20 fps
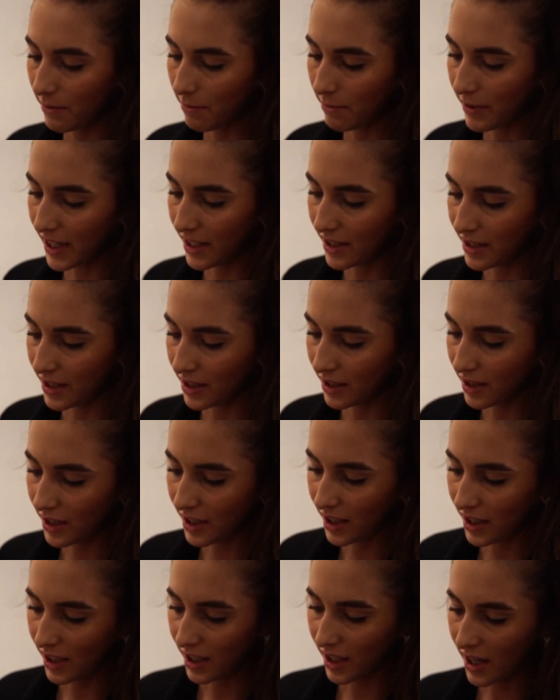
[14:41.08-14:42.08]

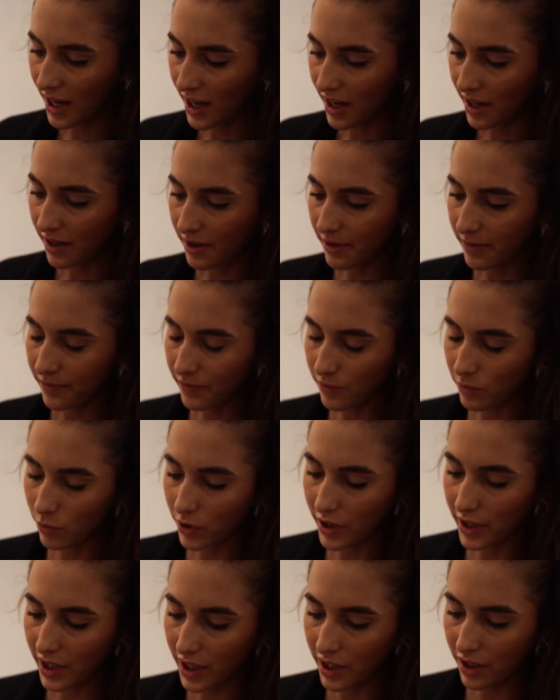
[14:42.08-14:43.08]
Basically
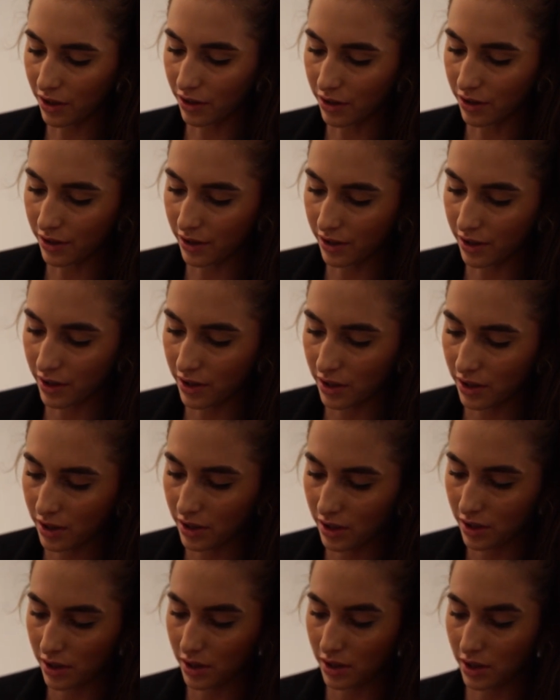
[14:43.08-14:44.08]
working on
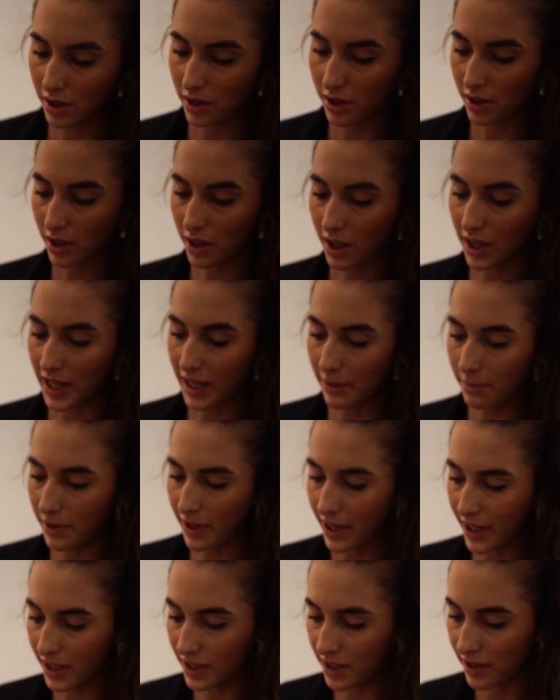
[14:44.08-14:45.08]
the
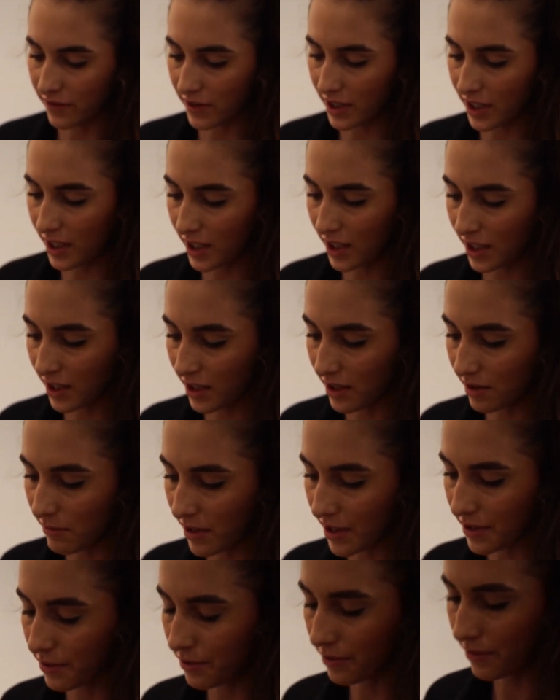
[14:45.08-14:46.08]
hyperactivity in
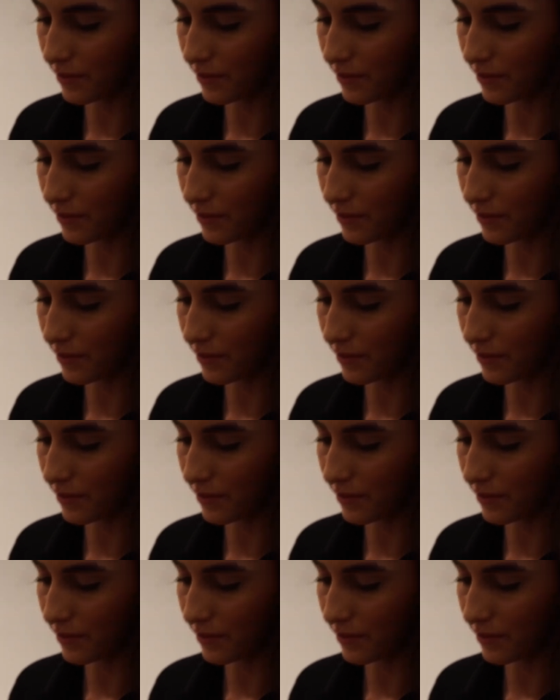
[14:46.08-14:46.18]
muscle